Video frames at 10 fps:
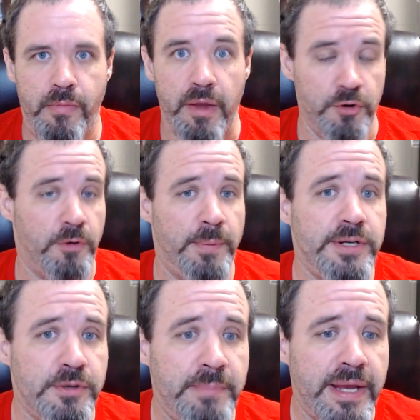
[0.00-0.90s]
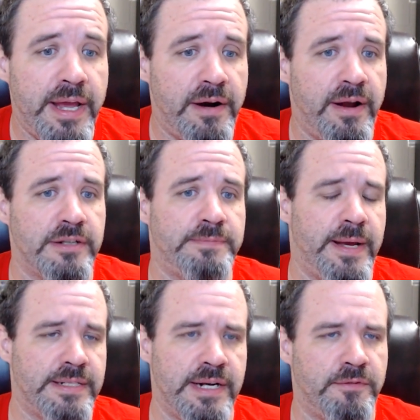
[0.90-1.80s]
You're going to put your big hitter out in
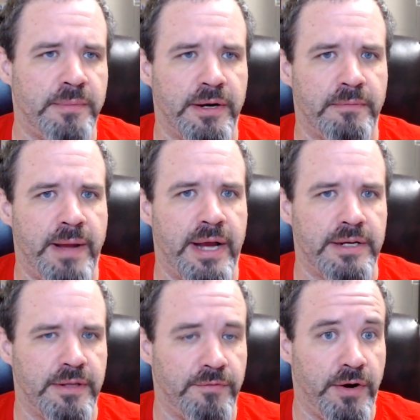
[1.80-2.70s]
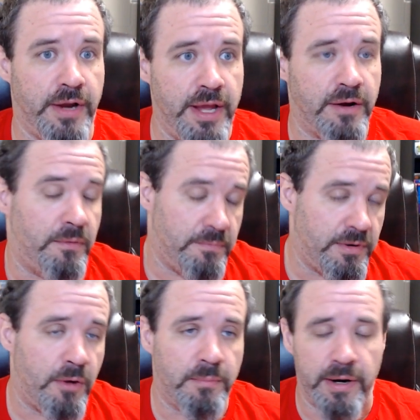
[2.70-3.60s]
space and never bring her back until the very end, or
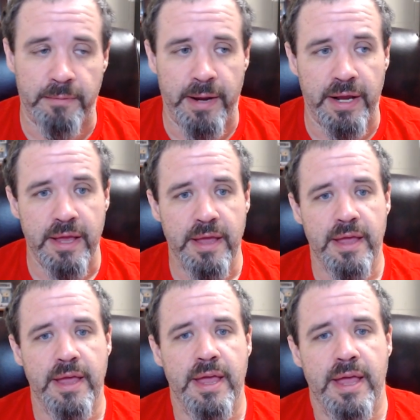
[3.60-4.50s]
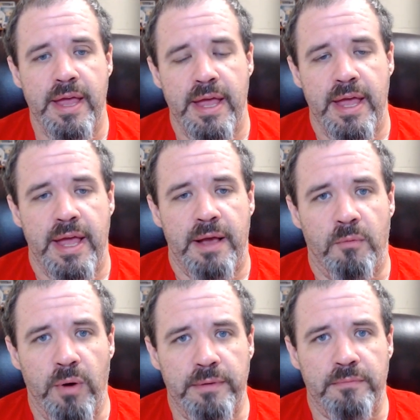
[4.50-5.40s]
don't bring her back.
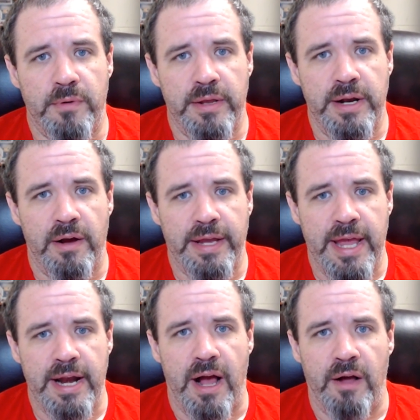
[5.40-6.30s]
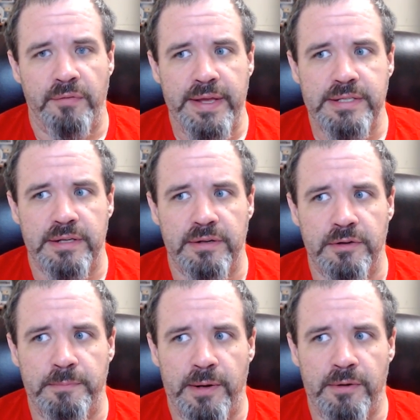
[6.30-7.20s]
What, again, all these little
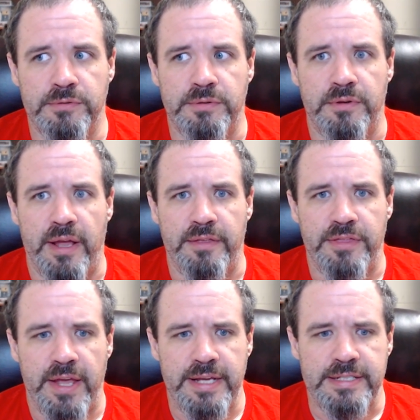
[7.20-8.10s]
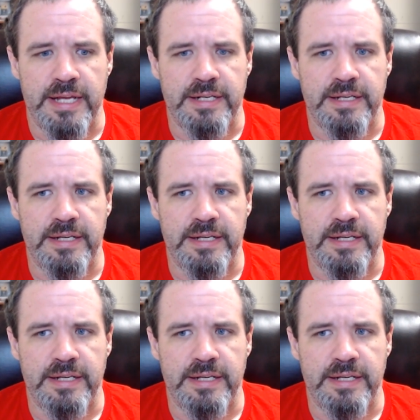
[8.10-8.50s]
loopholes and things that,